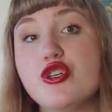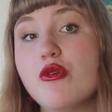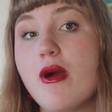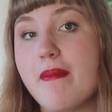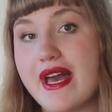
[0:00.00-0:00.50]

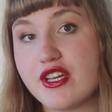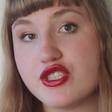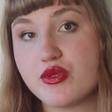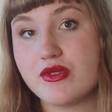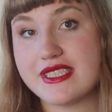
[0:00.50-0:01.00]
Two
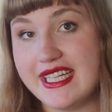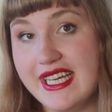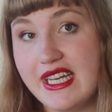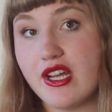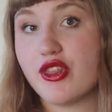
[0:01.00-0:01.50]
megajoules
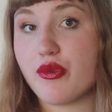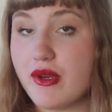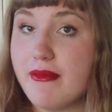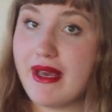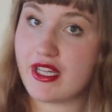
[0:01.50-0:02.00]
in,
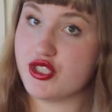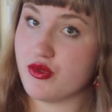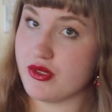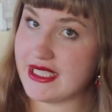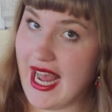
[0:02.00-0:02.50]
three megajoules